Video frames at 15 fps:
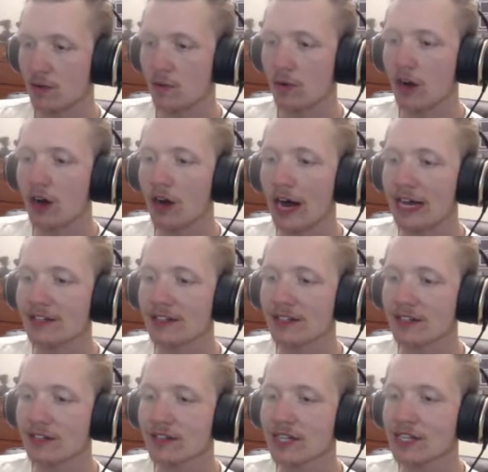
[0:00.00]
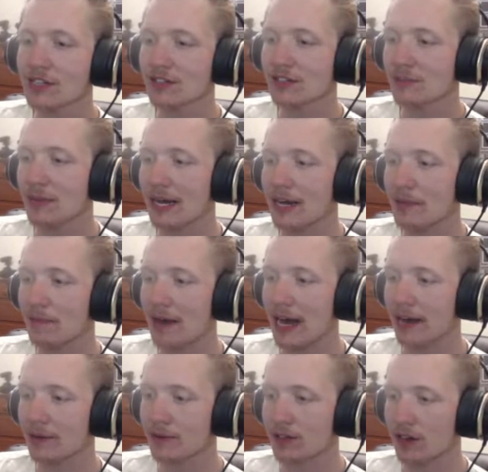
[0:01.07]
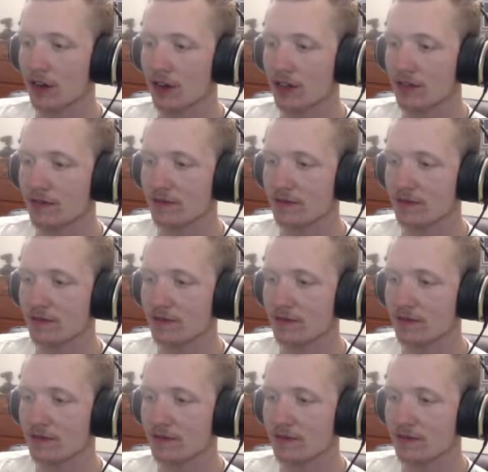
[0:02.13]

Well, I literally just made it back with all